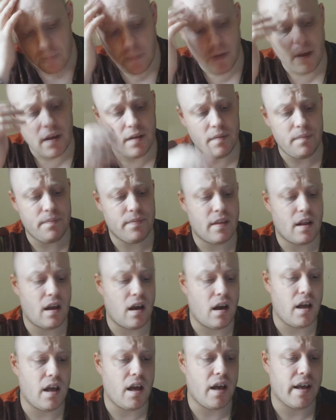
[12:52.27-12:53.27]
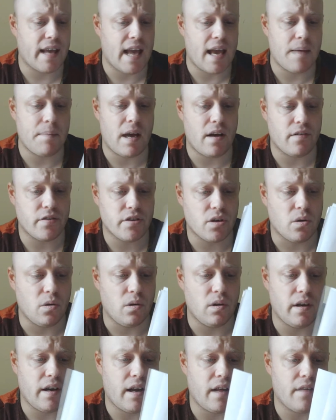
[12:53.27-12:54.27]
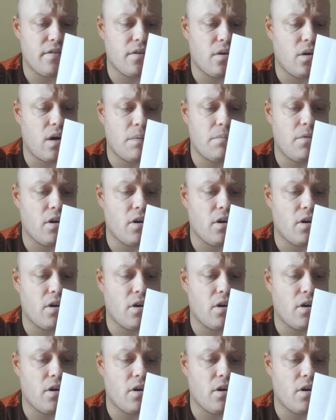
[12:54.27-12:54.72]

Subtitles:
But I came out of school and I thought,